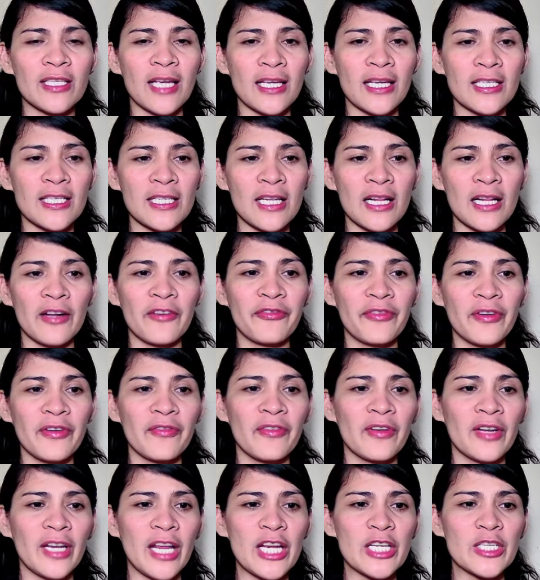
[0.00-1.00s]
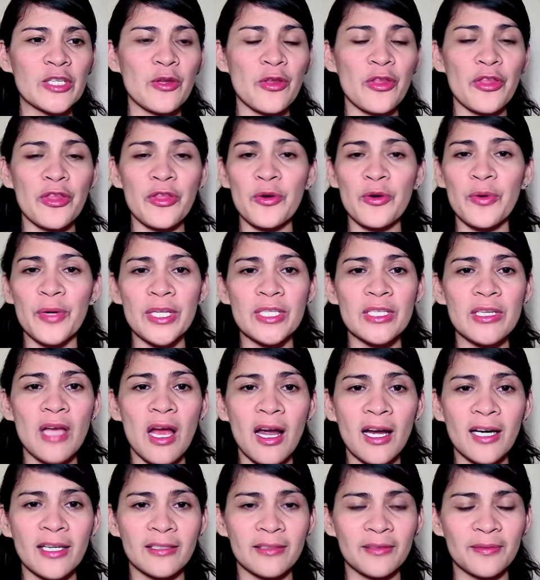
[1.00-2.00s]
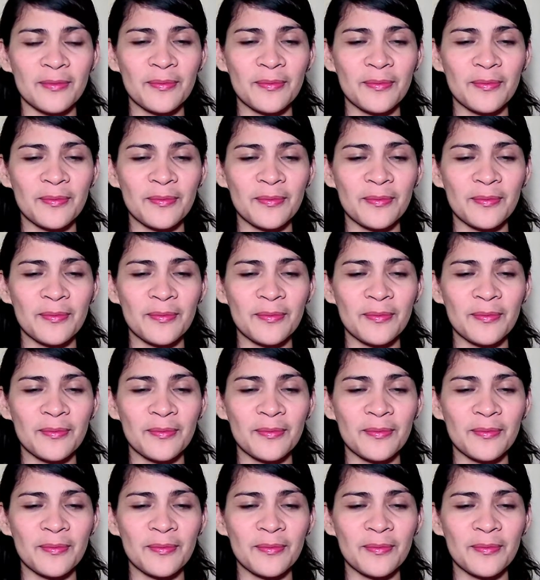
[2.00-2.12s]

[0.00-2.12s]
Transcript: and self-revelation through his art,